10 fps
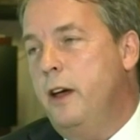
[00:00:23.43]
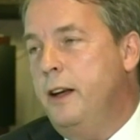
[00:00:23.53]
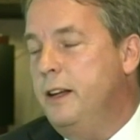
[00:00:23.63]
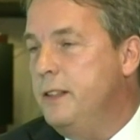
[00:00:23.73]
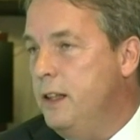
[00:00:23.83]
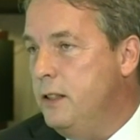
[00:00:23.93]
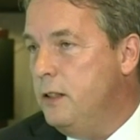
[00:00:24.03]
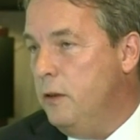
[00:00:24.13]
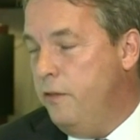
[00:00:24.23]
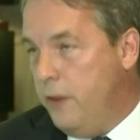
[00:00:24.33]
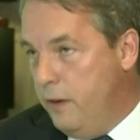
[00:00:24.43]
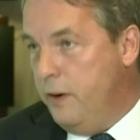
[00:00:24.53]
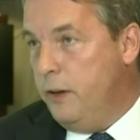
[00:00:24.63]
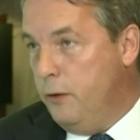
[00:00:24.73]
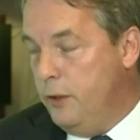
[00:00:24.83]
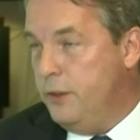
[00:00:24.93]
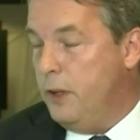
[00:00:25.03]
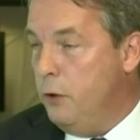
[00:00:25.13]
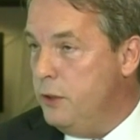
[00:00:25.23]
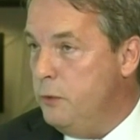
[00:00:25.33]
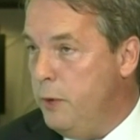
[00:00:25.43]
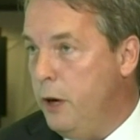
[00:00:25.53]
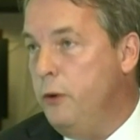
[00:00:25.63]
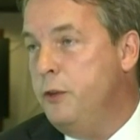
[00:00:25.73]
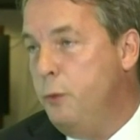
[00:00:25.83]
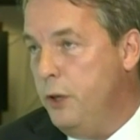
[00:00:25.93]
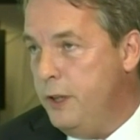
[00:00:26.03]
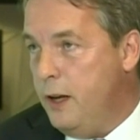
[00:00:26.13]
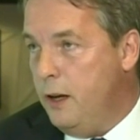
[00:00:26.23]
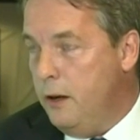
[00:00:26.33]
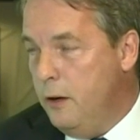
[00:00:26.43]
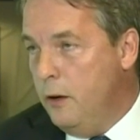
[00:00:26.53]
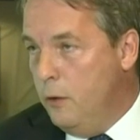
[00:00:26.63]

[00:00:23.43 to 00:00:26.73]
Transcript: an excess of 500,000 barrels per day